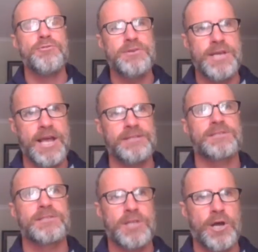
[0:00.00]
who
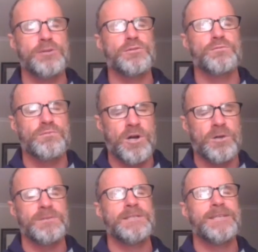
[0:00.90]
gets those roles.